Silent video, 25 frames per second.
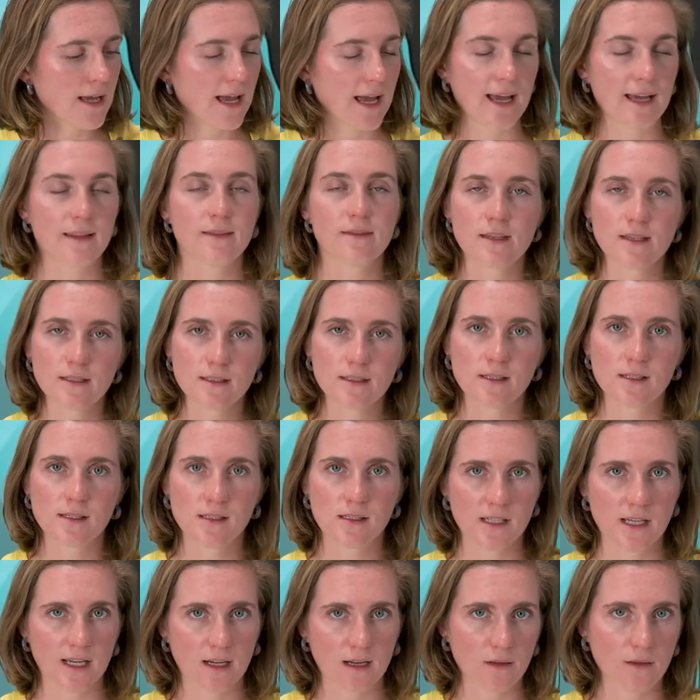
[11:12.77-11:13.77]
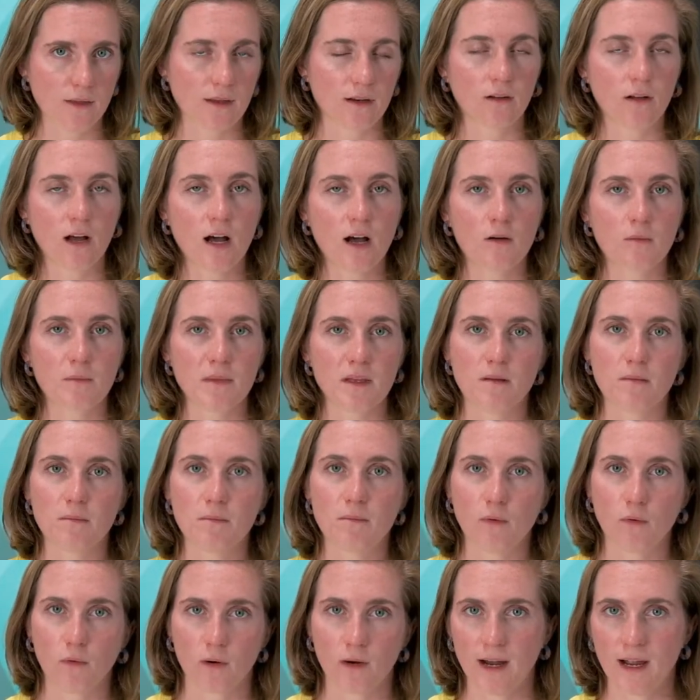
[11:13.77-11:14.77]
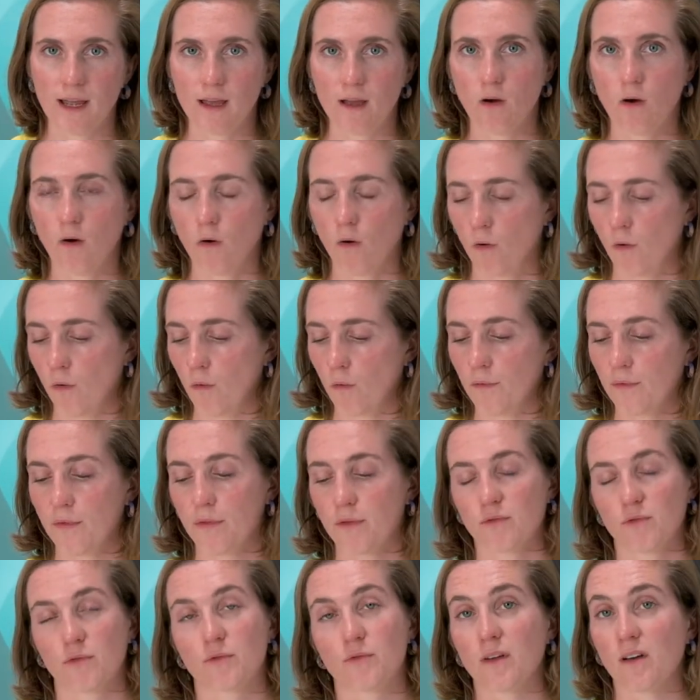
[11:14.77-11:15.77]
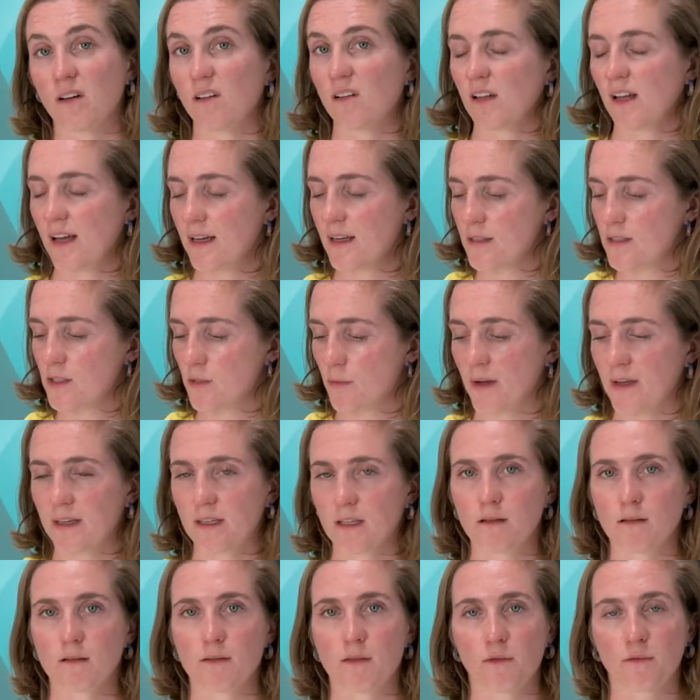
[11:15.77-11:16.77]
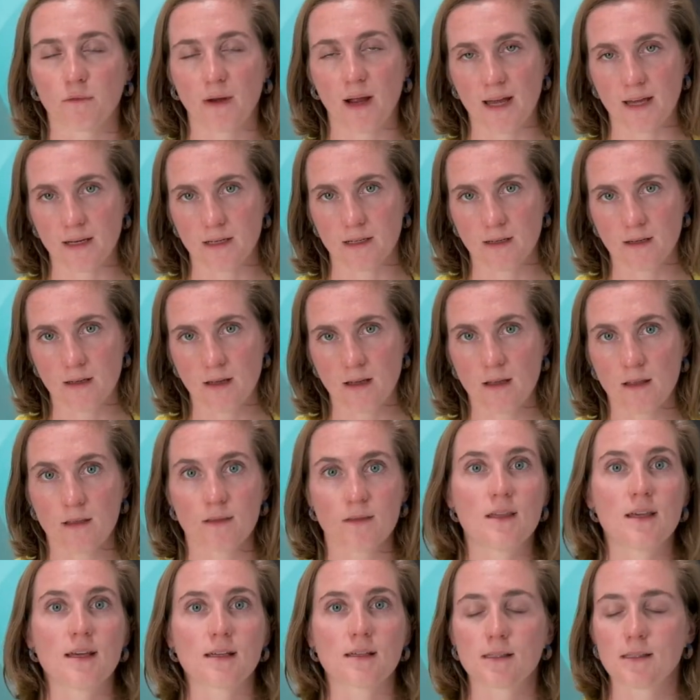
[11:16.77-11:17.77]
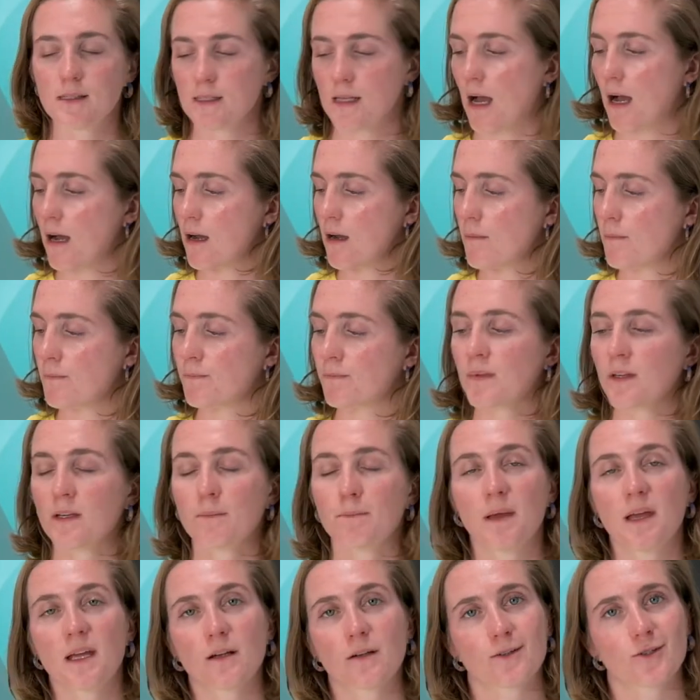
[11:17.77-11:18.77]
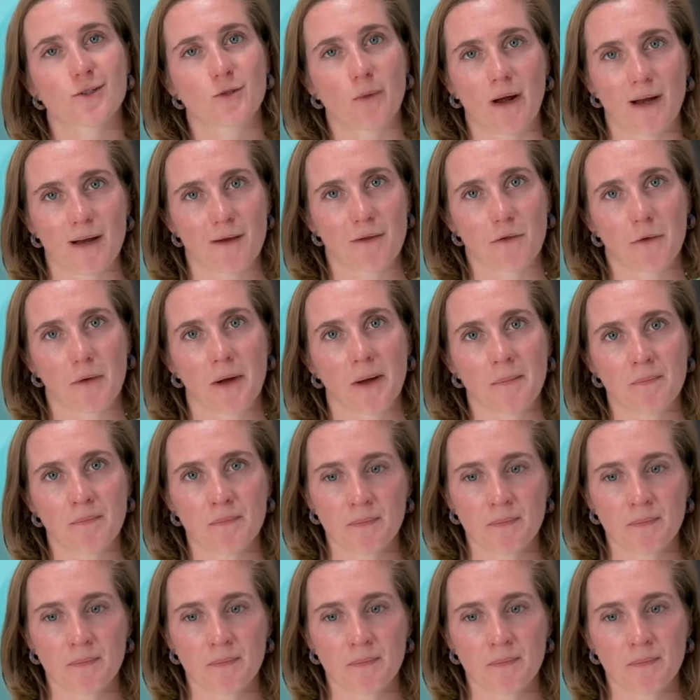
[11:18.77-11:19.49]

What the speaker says: and this stick that'll help me bore a hole through the clay so I can thread this baker's twine through it.